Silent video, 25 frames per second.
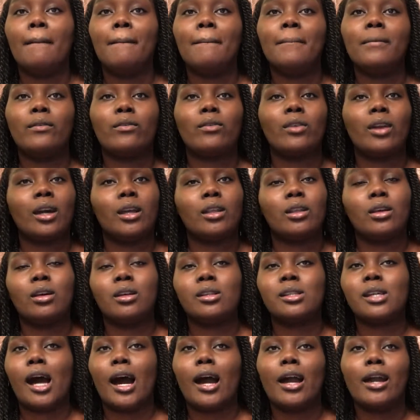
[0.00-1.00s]
If you get a little
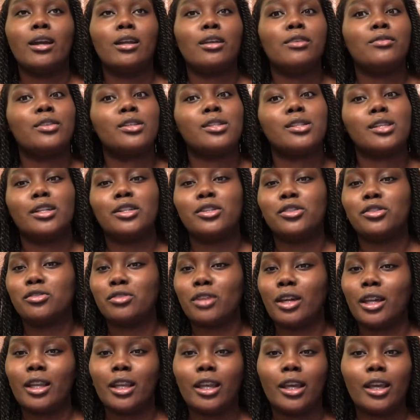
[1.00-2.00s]
tired, if the sun is
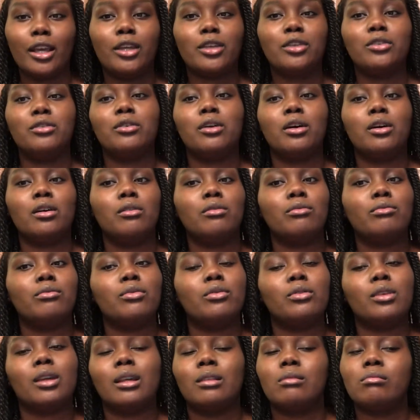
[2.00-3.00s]
draining, you
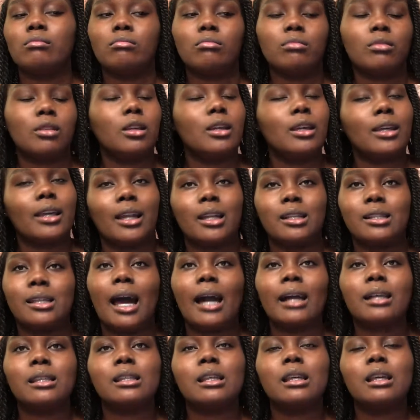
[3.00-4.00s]
can get a
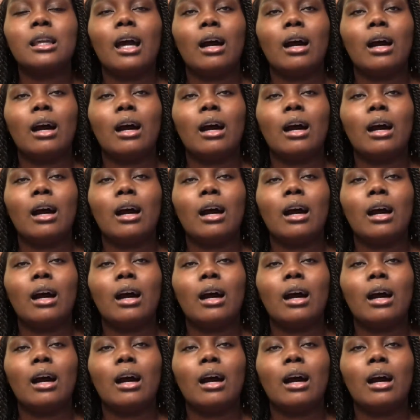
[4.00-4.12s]
taxi.